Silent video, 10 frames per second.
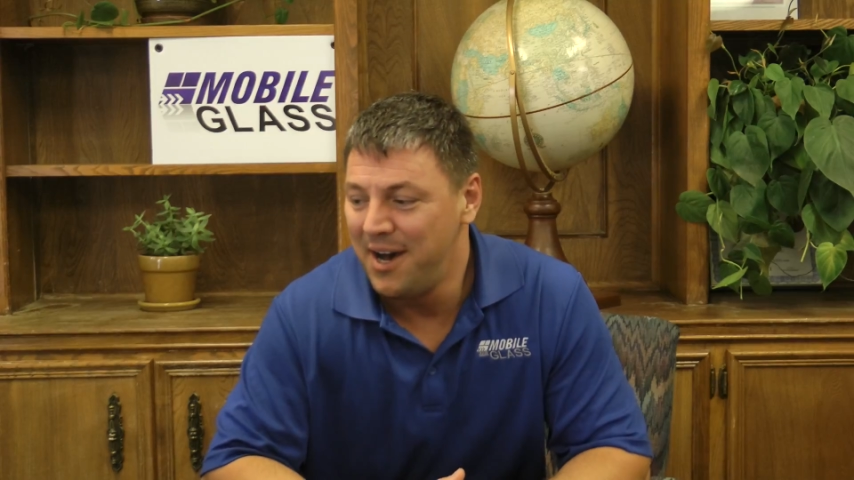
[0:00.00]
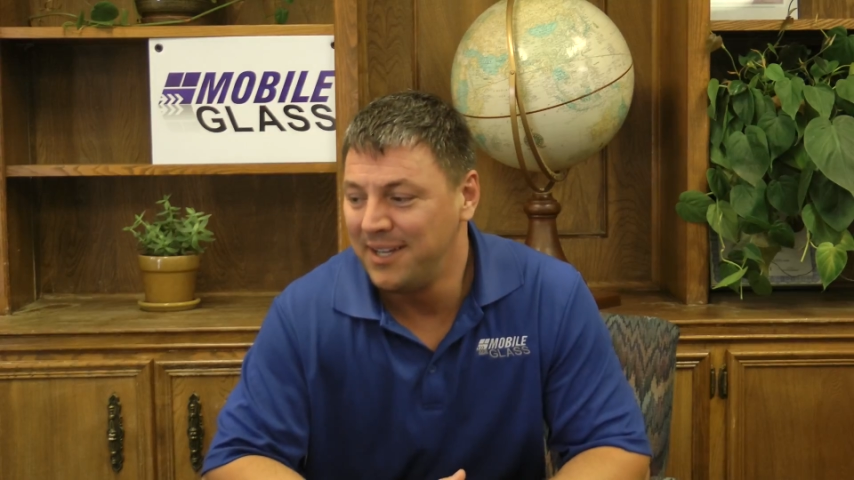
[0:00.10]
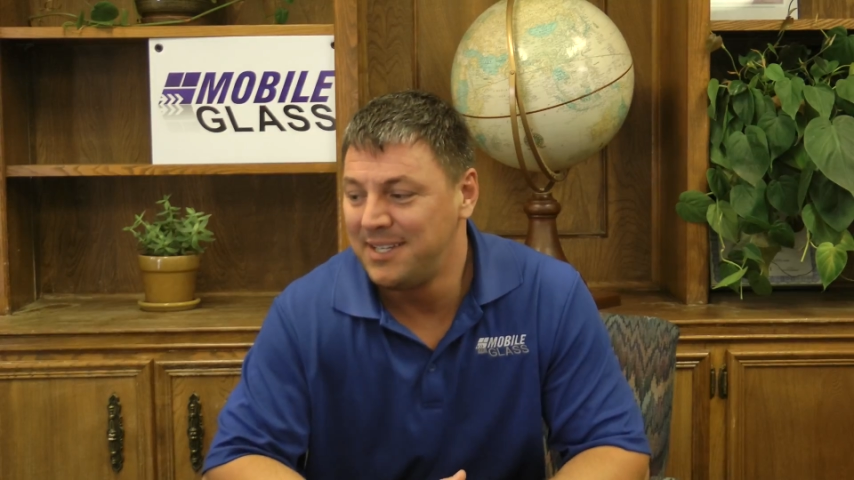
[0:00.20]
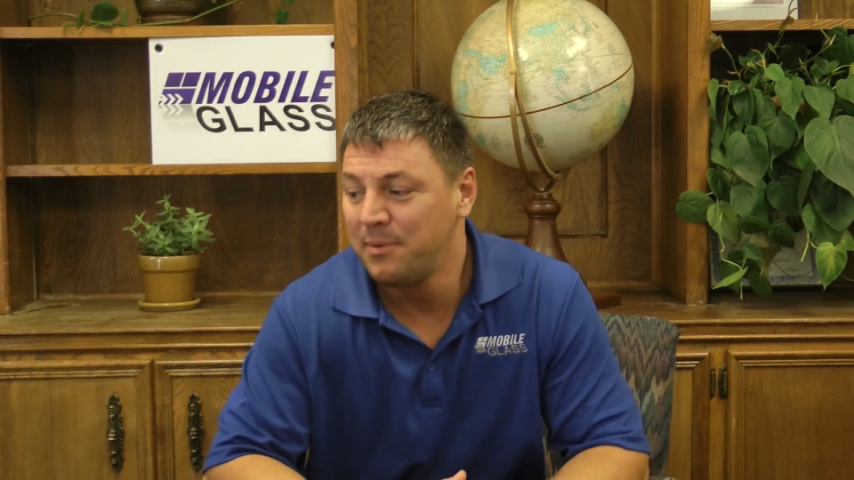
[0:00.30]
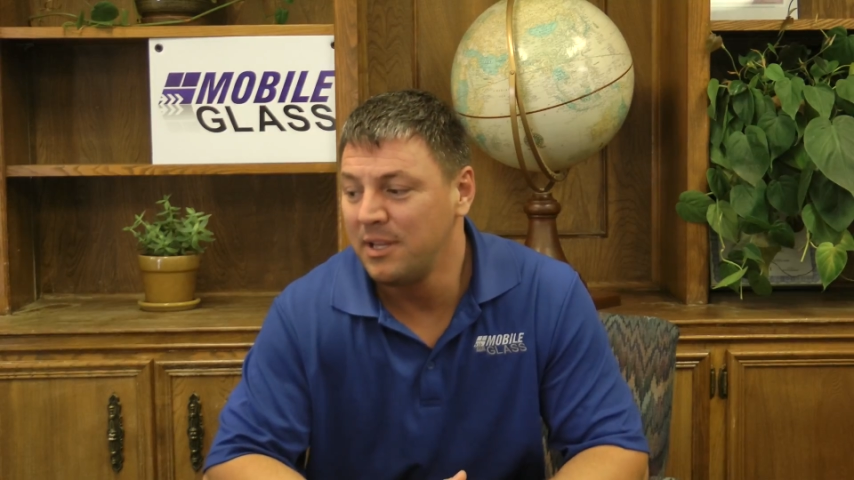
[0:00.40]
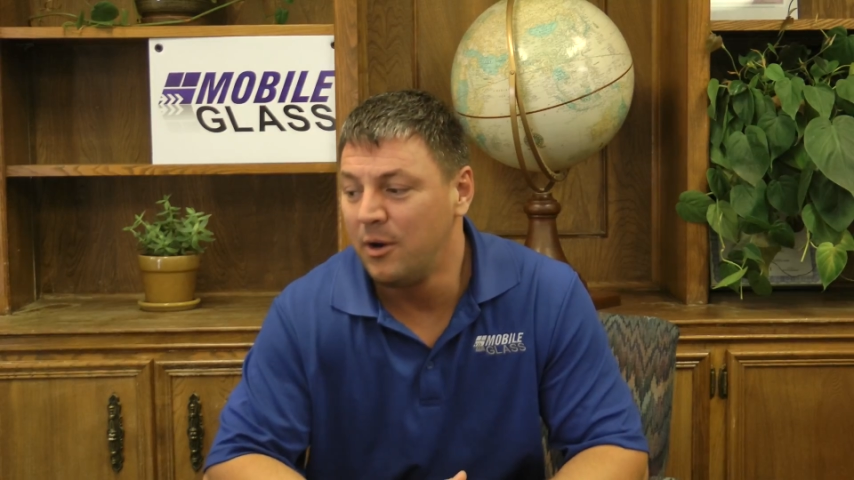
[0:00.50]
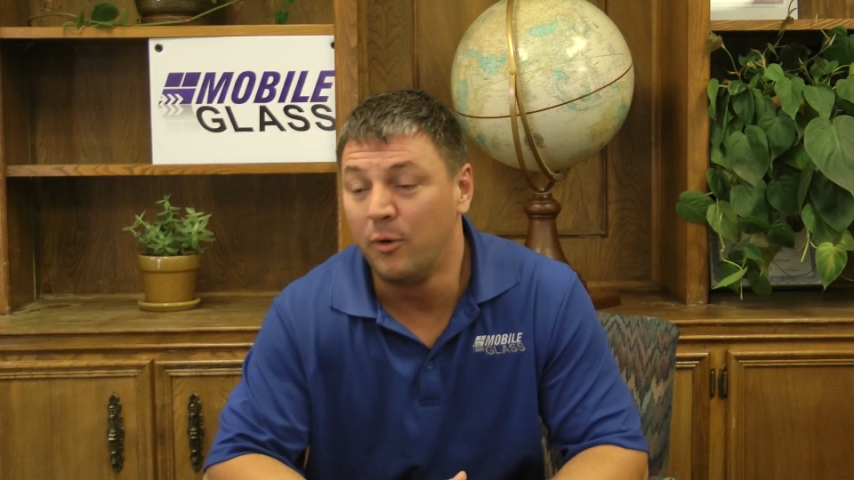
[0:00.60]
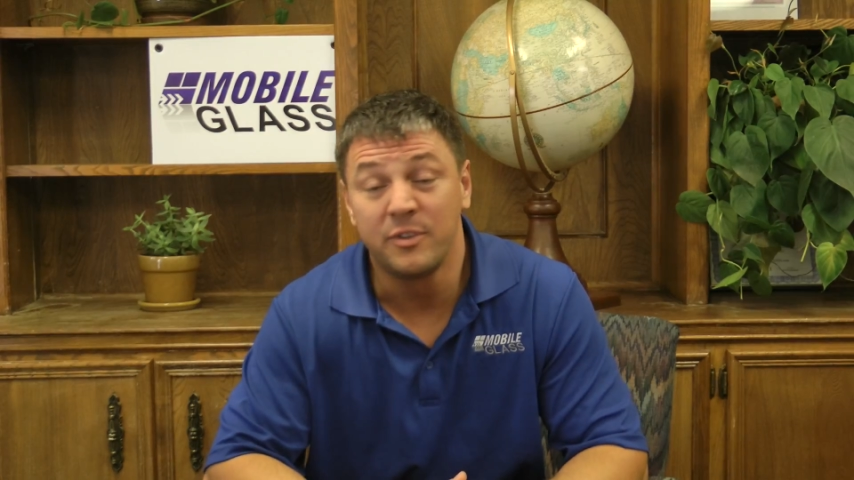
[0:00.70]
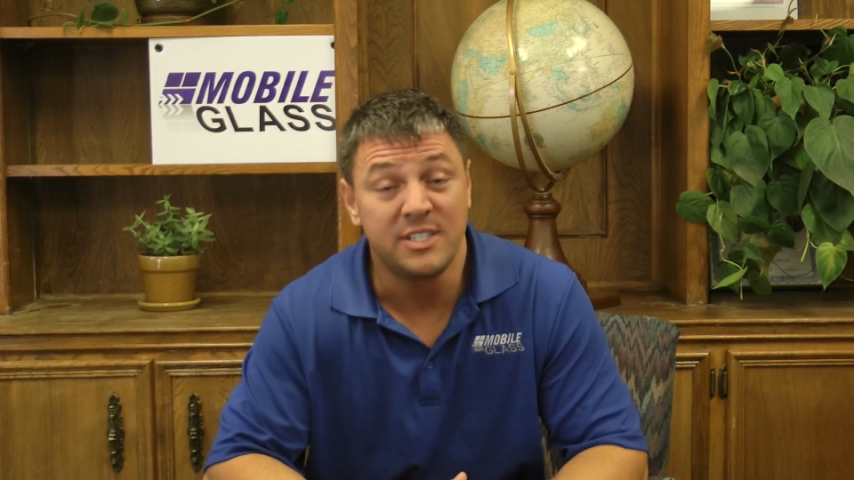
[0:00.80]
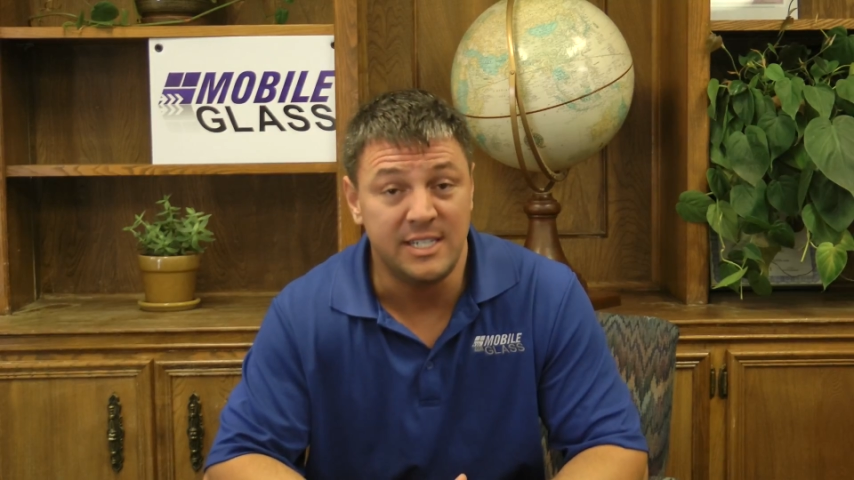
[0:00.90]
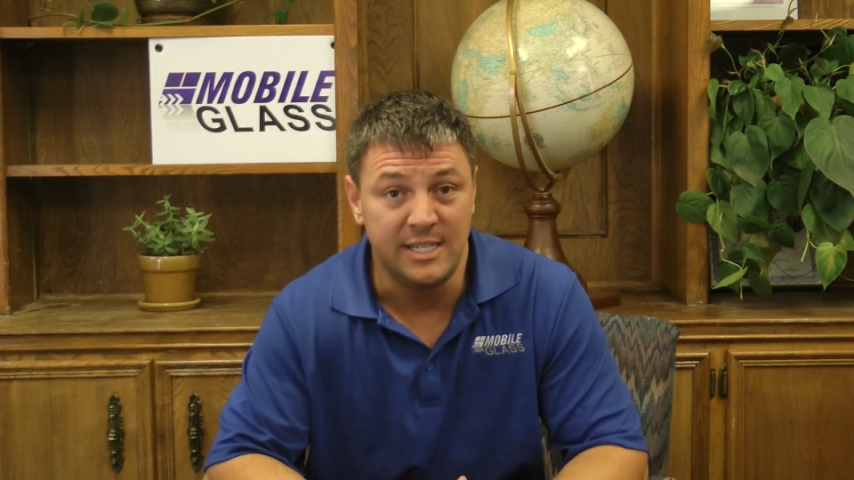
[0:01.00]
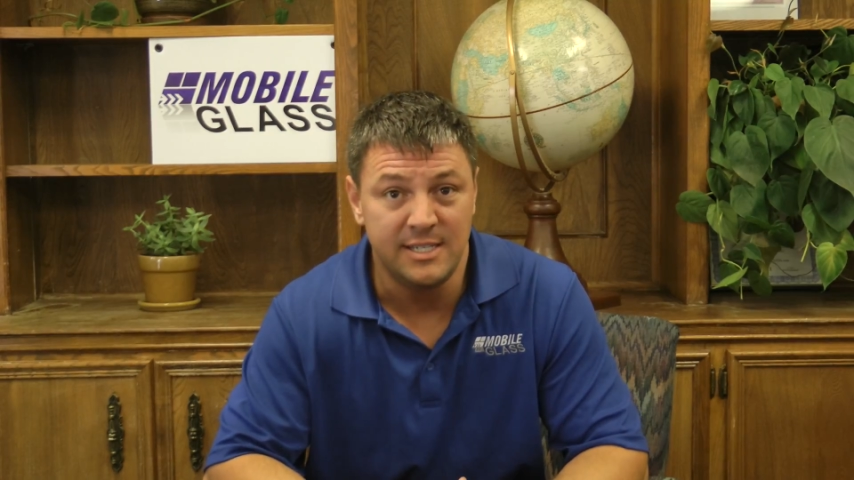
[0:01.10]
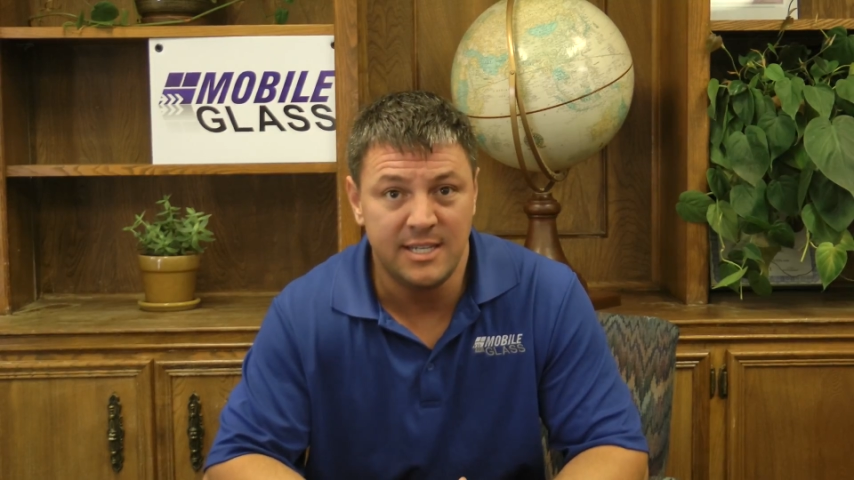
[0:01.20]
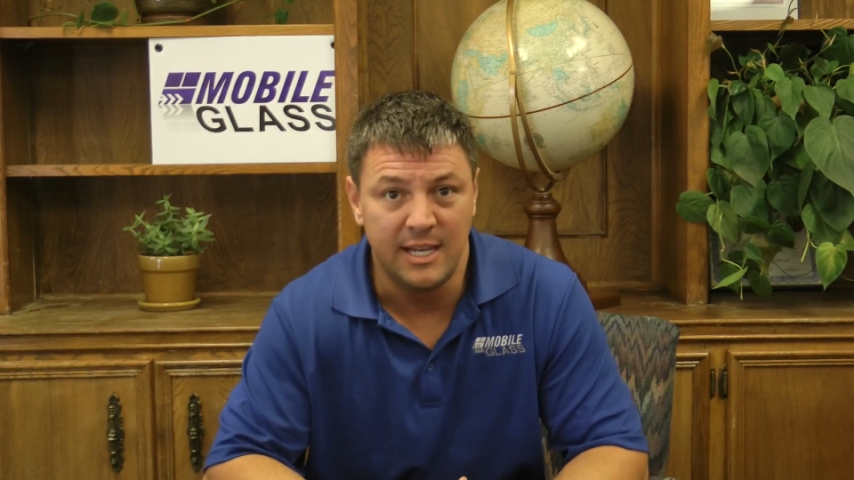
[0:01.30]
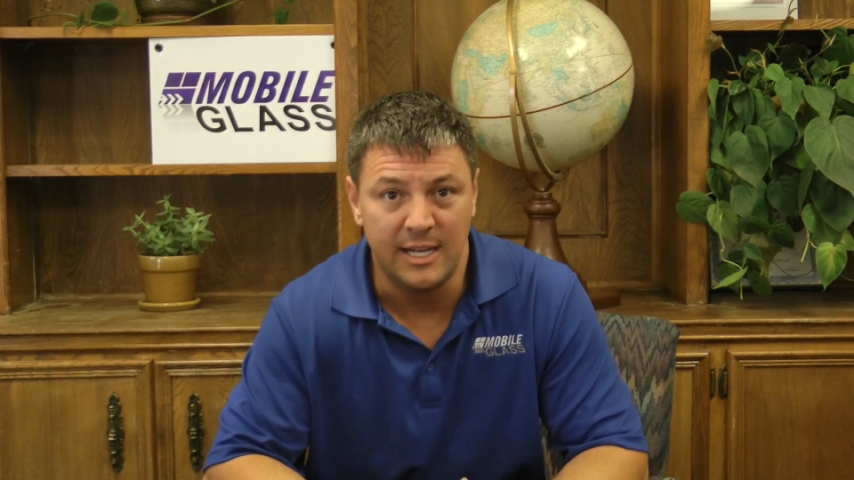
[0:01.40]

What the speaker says: typically overseas,